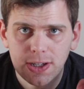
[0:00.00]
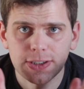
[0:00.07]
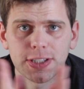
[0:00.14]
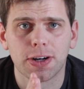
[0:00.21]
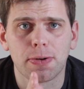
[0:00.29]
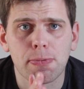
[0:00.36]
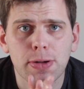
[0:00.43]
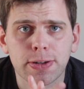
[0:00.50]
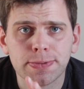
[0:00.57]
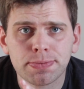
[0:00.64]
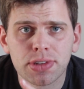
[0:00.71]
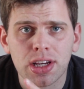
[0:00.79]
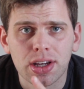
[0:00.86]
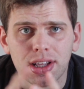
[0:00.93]
So,
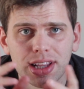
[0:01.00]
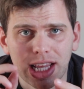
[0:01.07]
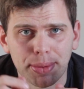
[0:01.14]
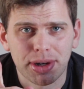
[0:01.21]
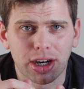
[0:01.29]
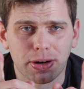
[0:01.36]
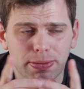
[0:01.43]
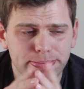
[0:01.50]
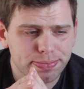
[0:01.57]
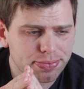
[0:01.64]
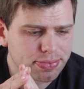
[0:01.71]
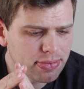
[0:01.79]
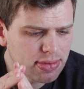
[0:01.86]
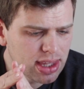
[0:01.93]
let me know.
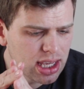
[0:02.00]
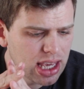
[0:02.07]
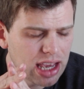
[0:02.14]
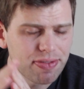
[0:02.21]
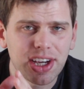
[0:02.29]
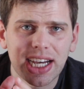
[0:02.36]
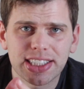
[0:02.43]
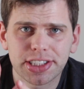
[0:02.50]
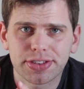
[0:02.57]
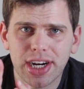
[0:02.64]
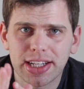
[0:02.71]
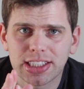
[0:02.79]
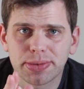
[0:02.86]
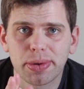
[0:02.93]
Have you guys
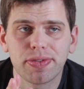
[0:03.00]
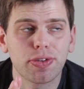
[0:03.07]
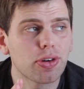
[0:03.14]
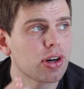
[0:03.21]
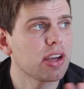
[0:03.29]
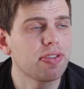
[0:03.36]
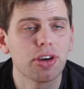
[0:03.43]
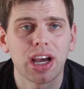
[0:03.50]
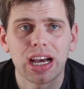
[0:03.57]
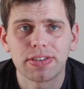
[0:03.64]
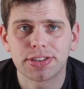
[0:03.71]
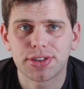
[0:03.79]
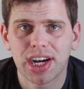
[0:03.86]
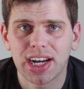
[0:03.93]
tried this before? If you
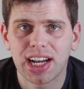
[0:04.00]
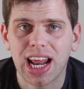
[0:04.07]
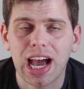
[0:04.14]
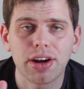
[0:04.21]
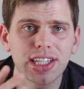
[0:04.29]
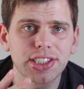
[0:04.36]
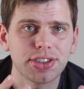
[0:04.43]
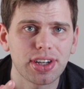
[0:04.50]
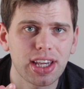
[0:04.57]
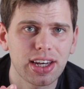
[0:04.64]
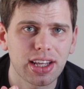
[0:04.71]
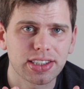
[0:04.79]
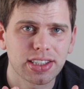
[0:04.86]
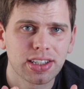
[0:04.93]
have tried it, how did you
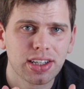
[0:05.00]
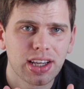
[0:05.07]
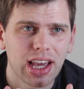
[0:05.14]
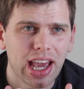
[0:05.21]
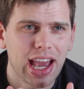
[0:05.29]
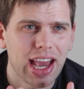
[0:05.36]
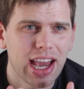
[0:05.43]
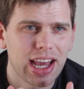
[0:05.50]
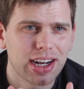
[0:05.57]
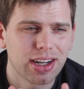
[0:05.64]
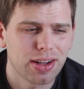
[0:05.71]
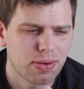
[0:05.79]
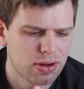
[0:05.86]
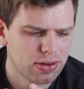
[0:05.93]
eat it?
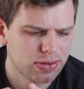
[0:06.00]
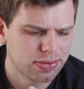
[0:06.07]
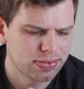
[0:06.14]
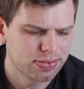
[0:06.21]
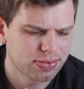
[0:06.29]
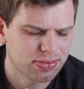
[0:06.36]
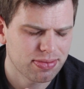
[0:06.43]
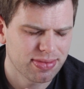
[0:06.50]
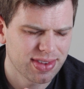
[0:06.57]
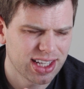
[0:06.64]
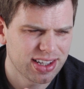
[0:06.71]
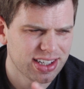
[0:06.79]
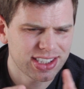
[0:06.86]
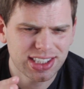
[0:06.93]
And
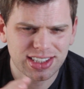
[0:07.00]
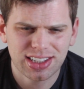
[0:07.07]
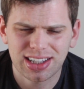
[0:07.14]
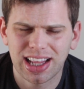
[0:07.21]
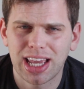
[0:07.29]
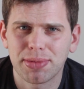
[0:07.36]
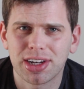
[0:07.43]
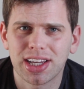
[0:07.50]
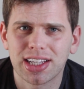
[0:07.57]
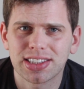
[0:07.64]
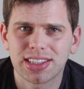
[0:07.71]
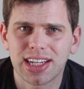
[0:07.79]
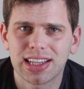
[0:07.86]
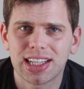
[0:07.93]
there's this claim on the
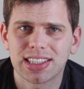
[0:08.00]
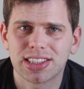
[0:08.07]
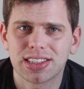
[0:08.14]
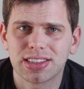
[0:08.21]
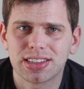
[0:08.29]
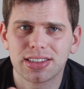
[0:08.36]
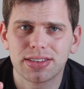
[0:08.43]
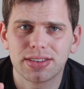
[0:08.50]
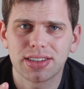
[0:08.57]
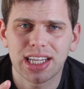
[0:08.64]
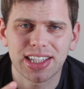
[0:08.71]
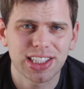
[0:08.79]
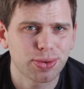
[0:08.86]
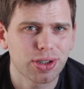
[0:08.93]
internet
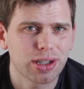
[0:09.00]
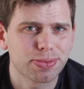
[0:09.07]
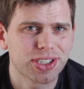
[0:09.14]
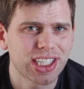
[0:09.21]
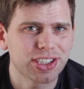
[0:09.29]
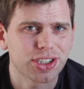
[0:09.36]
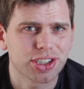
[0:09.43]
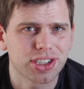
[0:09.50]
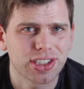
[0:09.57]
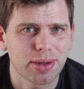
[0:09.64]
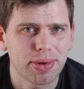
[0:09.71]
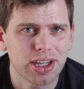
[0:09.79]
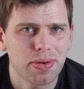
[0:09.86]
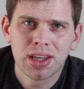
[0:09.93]
that this will upset your
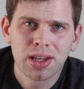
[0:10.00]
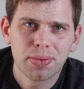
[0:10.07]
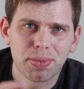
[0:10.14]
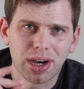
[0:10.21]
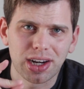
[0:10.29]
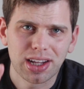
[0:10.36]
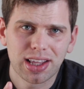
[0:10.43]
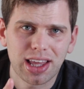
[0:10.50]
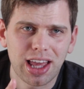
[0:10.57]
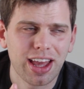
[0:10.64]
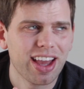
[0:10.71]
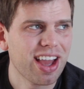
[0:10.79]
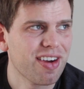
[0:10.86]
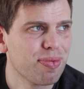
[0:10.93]
stomach. But
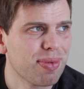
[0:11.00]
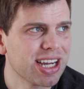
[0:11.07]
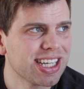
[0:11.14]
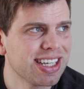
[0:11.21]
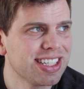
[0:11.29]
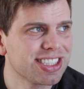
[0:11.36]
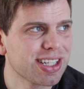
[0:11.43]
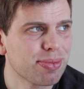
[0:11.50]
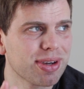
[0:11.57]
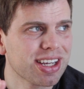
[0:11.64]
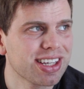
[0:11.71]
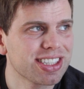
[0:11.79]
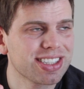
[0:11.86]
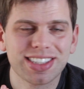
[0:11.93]
if my
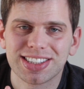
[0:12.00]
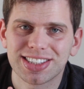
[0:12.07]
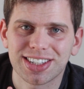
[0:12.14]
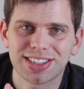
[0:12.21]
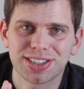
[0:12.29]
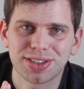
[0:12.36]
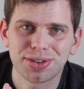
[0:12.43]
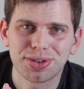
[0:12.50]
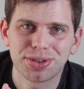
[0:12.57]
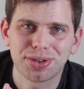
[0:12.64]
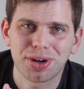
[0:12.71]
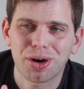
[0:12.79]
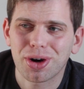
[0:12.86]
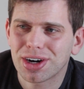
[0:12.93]
stomach starts
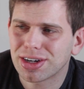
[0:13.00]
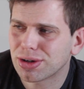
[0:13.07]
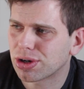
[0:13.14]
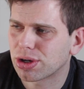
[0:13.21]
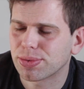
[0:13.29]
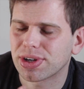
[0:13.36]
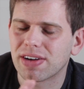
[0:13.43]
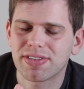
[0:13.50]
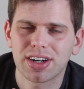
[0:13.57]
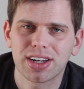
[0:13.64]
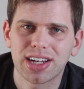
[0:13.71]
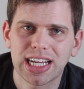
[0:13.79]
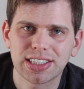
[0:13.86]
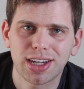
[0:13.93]
to hurt or whatever in
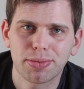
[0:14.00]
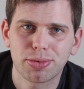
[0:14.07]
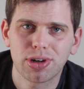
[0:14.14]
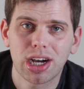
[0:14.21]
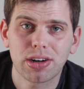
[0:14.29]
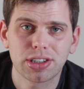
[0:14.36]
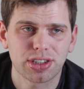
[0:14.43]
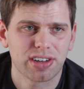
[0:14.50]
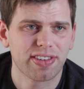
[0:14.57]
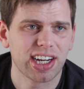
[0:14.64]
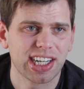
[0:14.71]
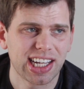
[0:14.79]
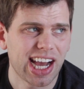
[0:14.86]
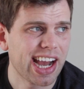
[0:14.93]
the next couple hours, or if
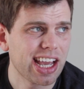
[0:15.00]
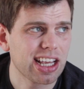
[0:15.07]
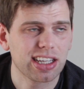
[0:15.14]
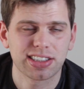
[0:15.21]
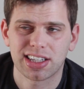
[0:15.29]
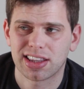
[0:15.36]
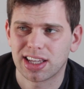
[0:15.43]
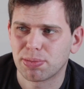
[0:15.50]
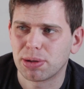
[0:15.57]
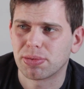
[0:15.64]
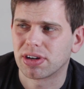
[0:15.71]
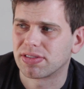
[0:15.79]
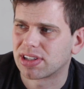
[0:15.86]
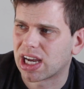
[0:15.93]
I die, because I think
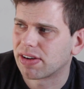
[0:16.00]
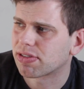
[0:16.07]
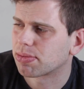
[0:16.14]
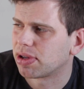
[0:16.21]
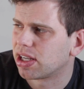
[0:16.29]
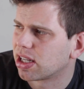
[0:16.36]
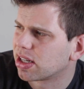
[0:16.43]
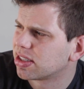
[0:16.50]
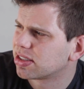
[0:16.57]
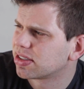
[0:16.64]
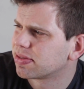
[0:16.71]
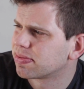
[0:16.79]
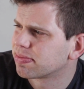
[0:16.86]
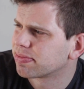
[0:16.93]
people have died from eating this,